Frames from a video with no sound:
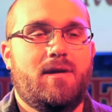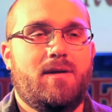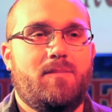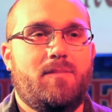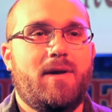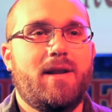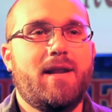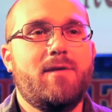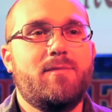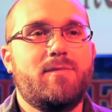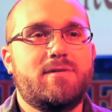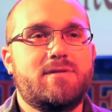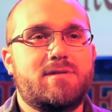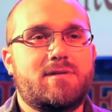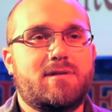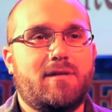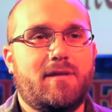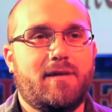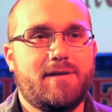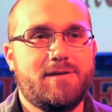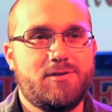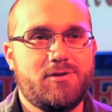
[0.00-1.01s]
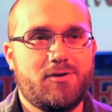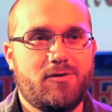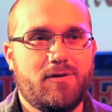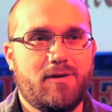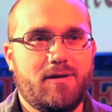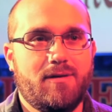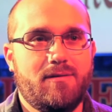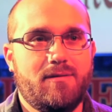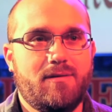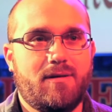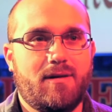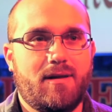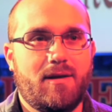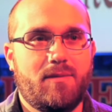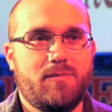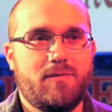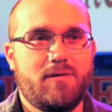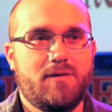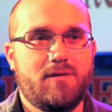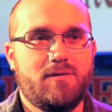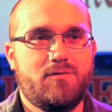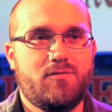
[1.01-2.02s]
My name is Clay Jernigan.
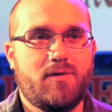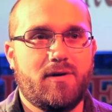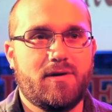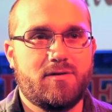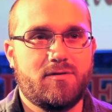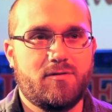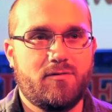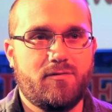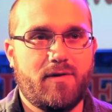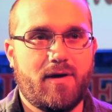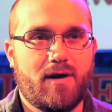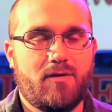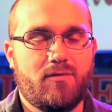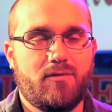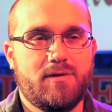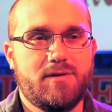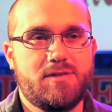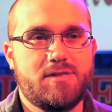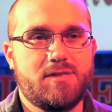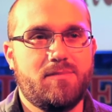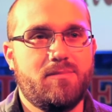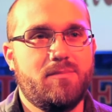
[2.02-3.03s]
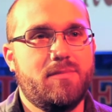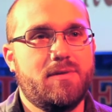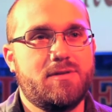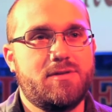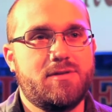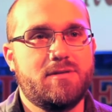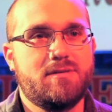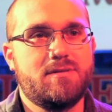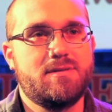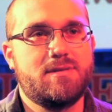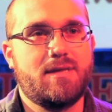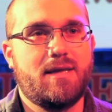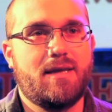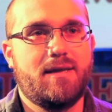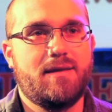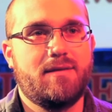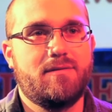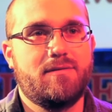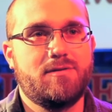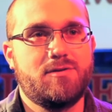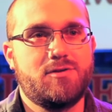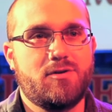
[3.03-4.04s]
I'm the Director of Outreach and Missions
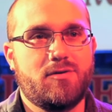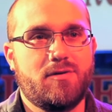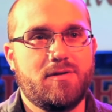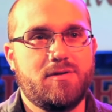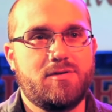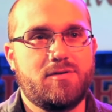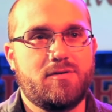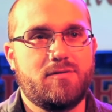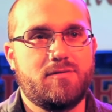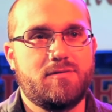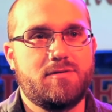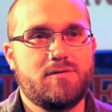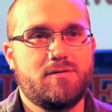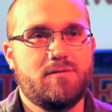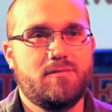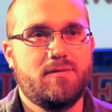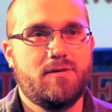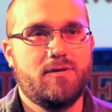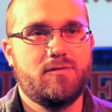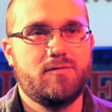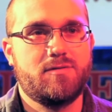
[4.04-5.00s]
at the Journey Church here